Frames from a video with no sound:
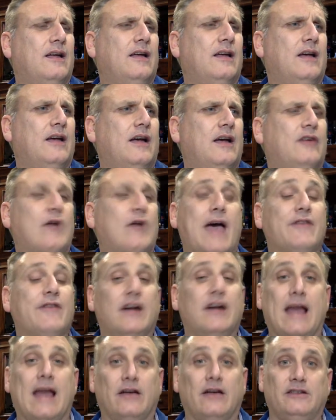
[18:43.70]
So I
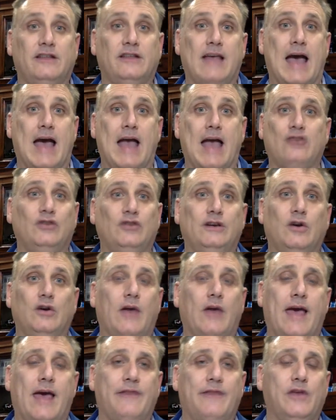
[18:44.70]
haven't announced I actually
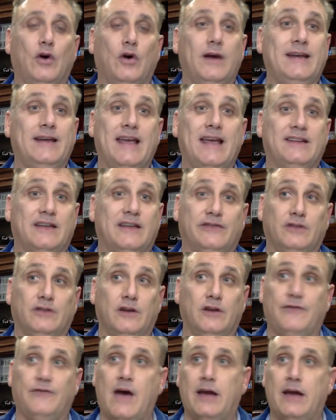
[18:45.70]
don't have, the only dates I've
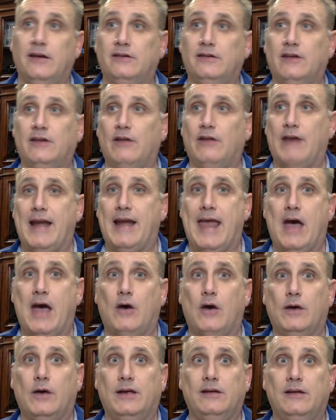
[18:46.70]
solidified right
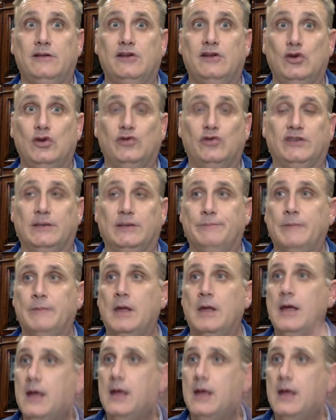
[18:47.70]
now is Houston.